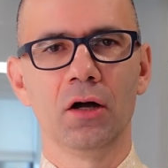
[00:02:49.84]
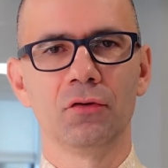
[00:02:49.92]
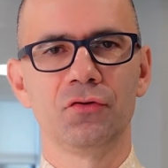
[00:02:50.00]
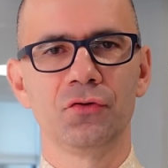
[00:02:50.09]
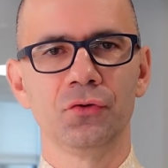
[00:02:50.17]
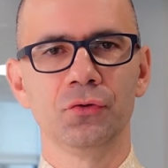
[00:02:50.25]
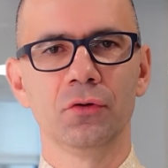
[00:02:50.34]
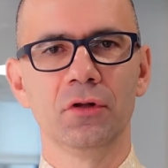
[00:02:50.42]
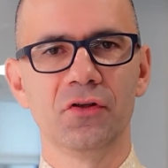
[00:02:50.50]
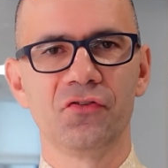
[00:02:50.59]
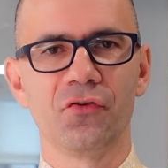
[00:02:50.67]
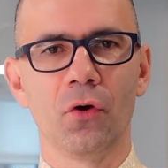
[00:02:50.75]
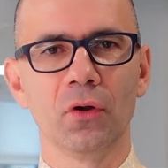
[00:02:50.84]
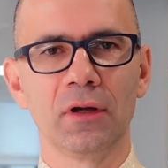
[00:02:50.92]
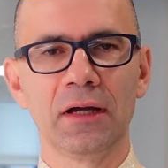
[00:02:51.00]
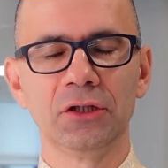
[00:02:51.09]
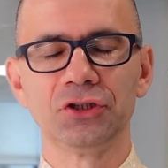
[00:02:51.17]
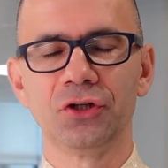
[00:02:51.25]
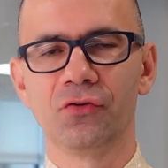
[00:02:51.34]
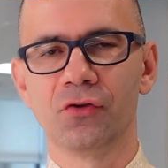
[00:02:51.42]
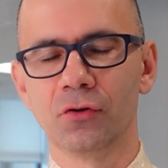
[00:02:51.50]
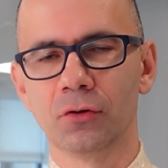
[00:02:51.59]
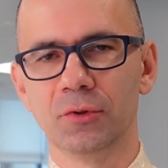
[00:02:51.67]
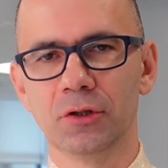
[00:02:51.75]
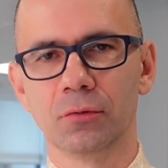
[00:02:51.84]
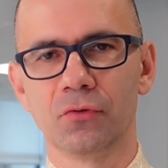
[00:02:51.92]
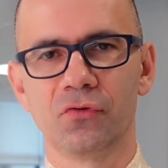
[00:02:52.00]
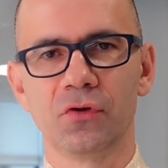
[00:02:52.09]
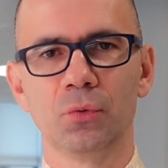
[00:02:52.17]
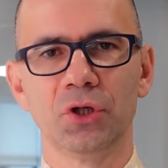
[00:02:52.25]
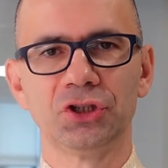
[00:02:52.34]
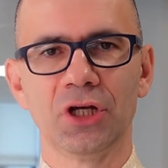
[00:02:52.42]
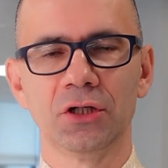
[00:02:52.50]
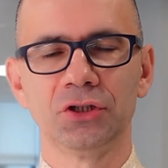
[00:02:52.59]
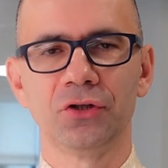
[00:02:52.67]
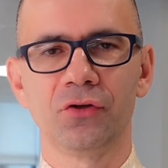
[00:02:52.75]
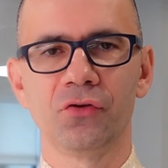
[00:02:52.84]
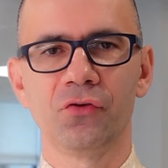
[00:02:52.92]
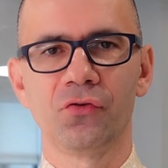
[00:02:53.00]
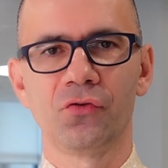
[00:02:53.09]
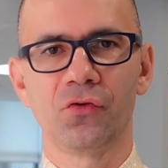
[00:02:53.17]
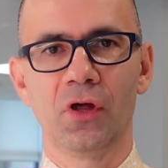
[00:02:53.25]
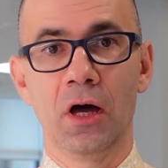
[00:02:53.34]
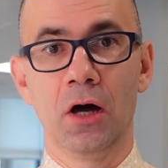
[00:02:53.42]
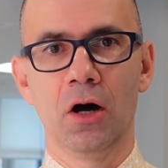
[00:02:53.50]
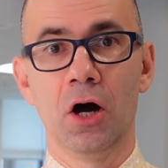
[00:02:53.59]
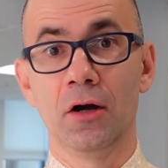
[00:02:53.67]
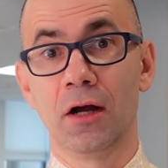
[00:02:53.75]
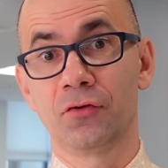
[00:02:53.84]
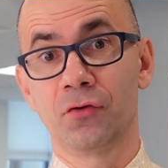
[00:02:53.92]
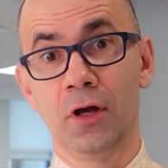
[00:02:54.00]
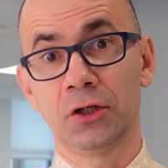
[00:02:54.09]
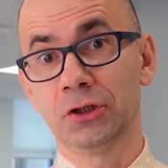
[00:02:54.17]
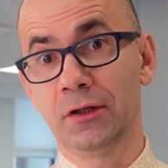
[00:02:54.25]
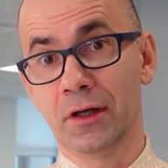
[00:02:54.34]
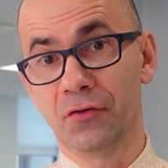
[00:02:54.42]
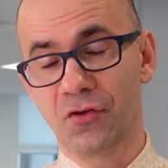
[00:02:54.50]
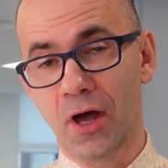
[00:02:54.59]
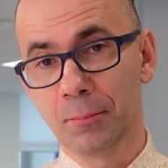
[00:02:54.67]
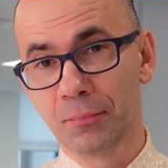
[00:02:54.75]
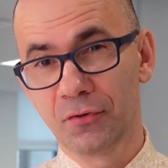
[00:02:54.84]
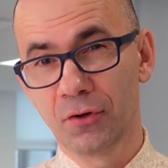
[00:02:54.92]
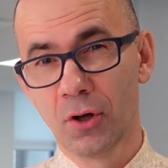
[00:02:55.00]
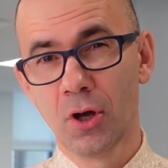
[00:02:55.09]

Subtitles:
to list all countries, and you'll be able to see which countries are actually exempt.